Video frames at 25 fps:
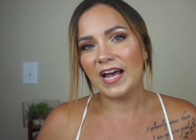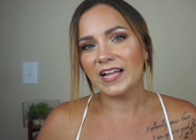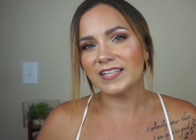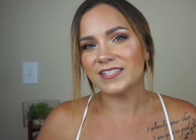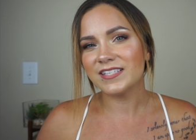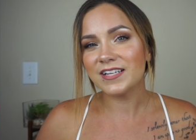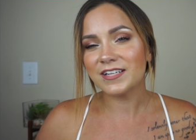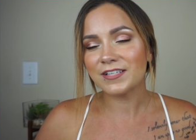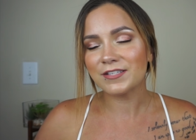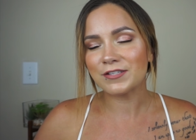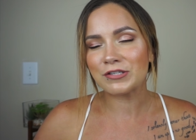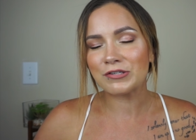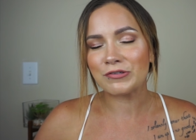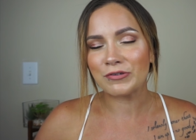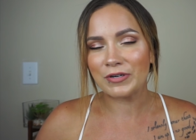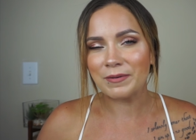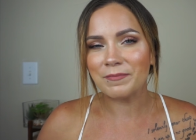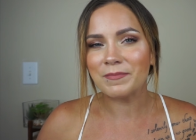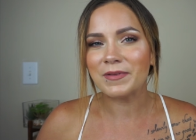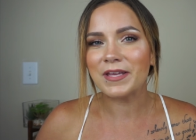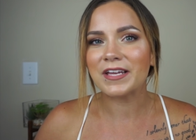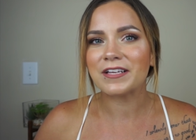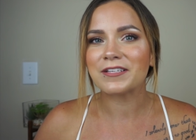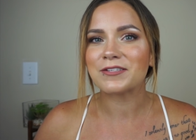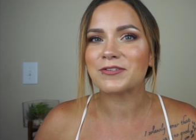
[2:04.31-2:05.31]
It's an
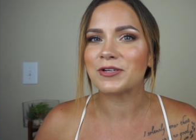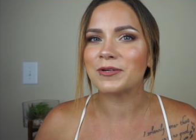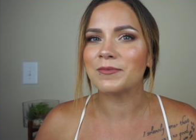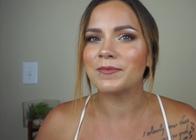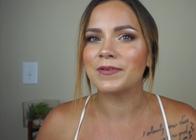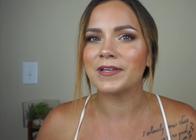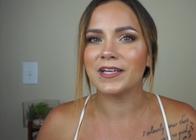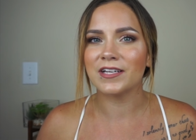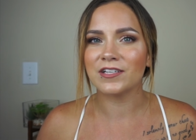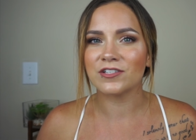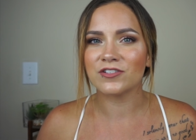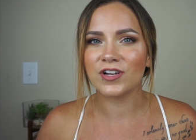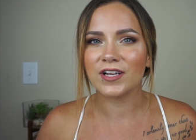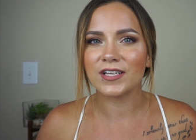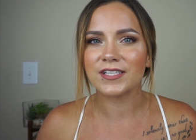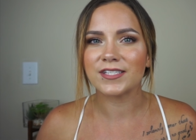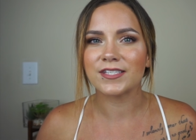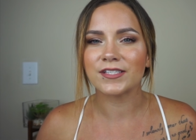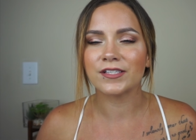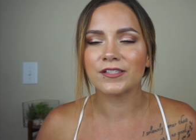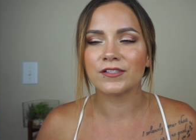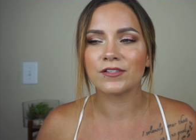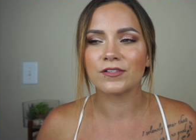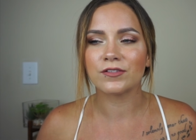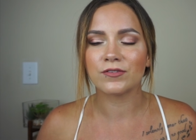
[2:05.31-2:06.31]
extremely, extremely
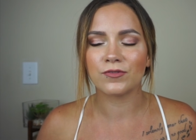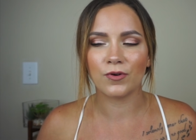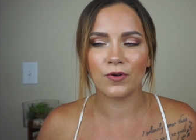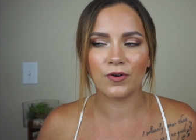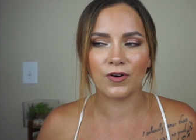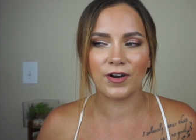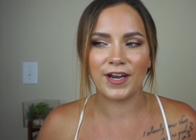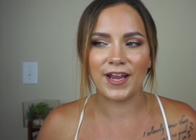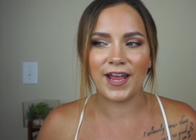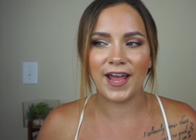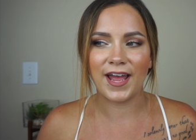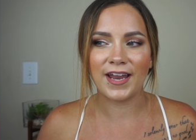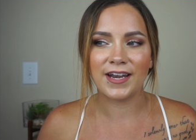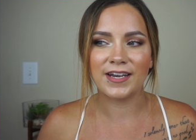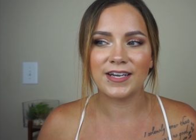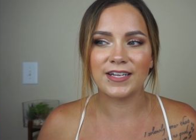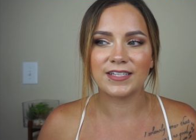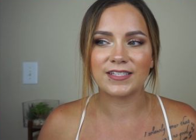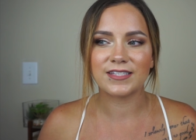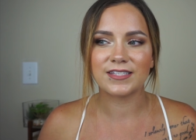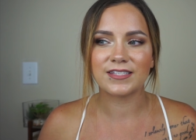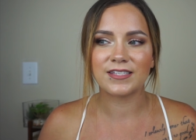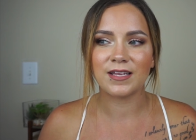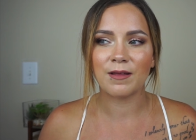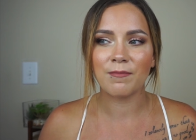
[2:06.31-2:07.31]
interesting story and
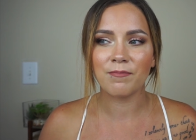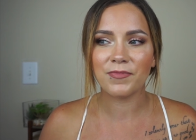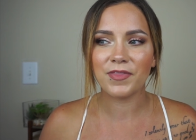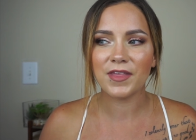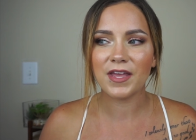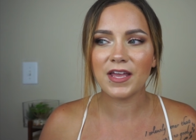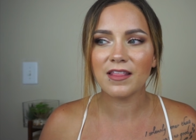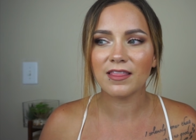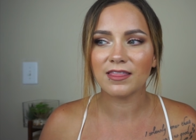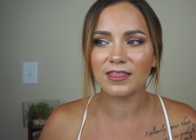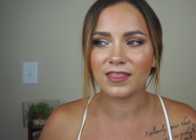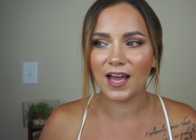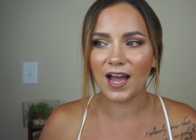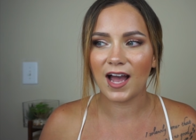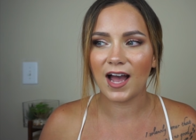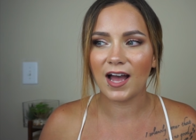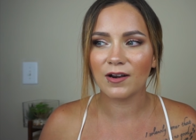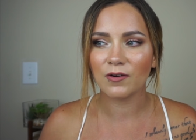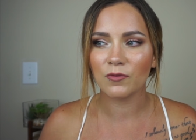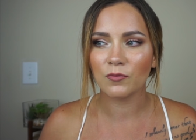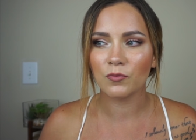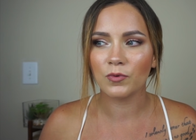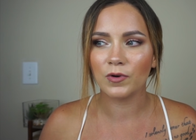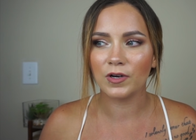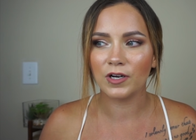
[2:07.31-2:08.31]
it's something
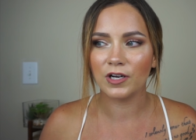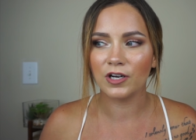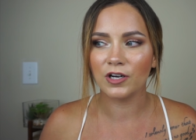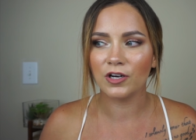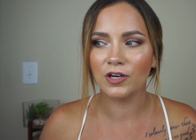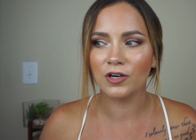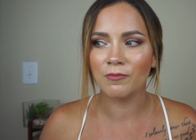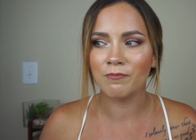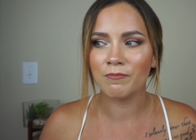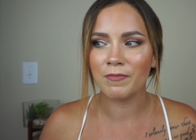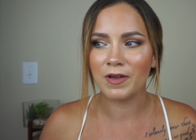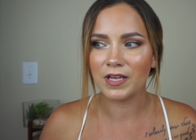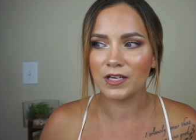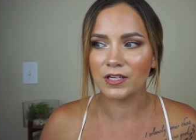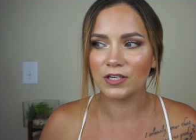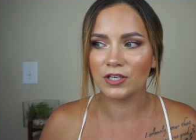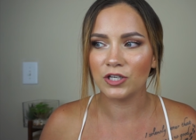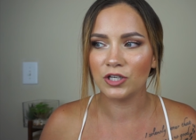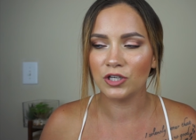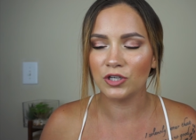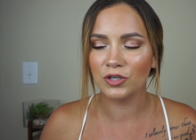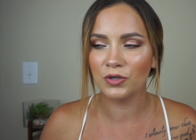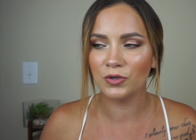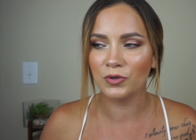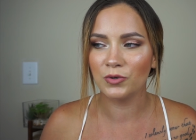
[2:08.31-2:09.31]
that will make
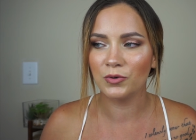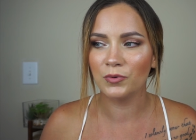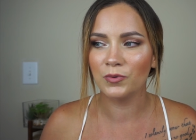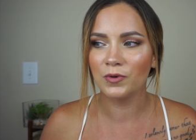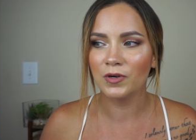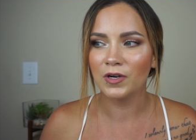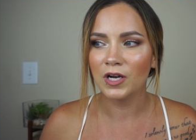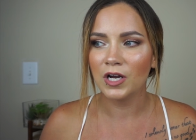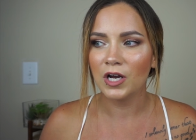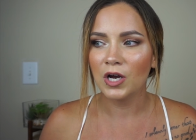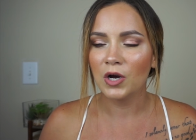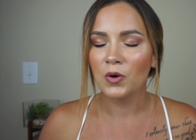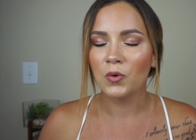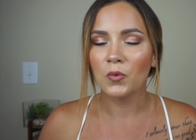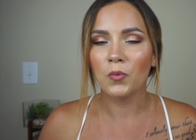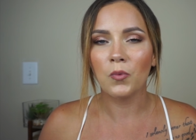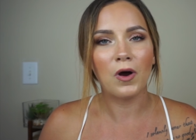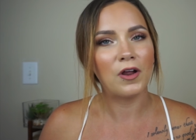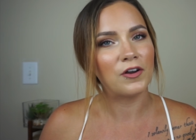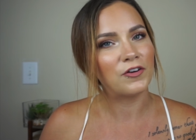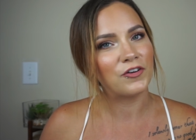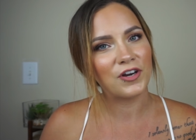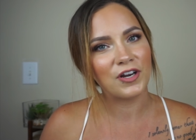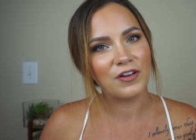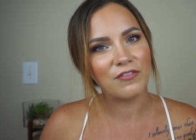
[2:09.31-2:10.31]
you
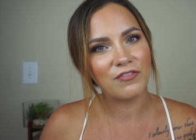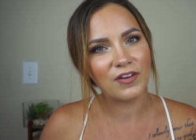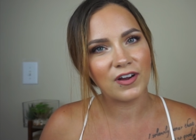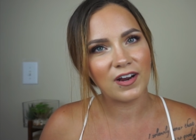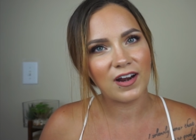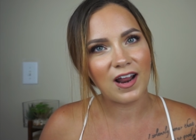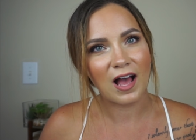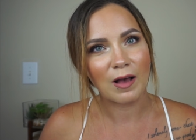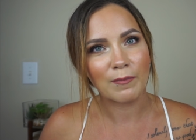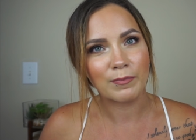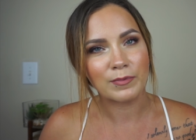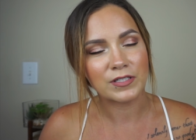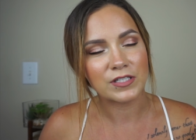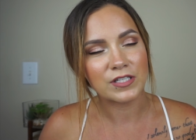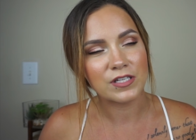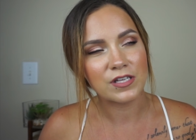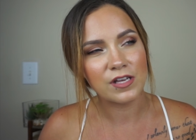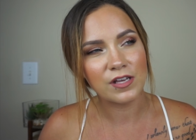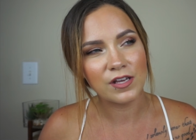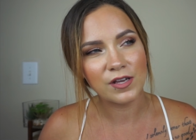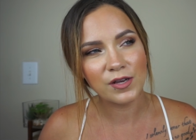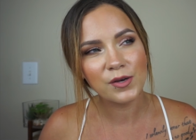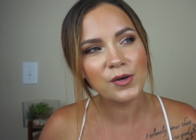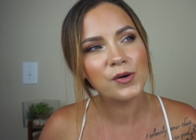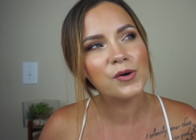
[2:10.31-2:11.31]
wonder if it could happen to
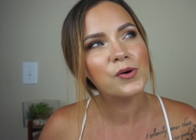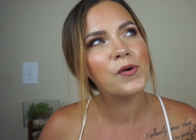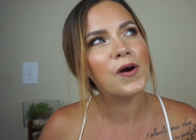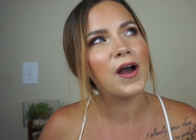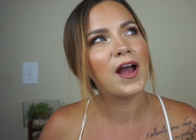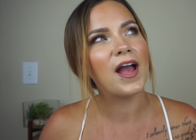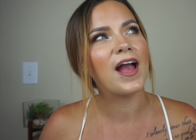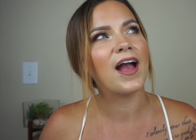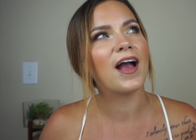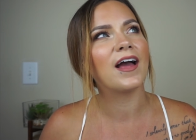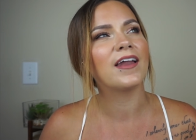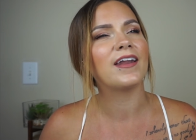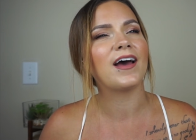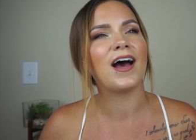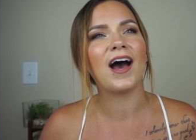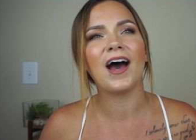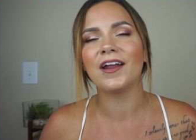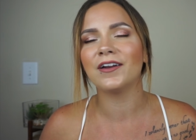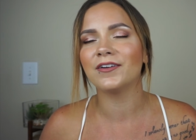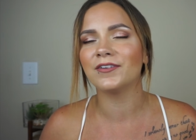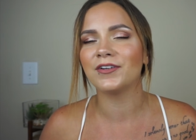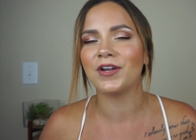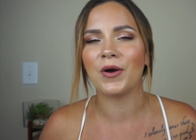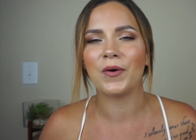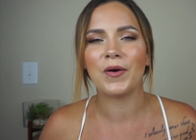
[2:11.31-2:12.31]
you and I
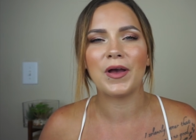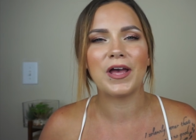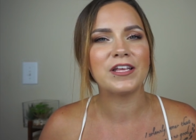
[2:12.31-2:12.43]
don't know.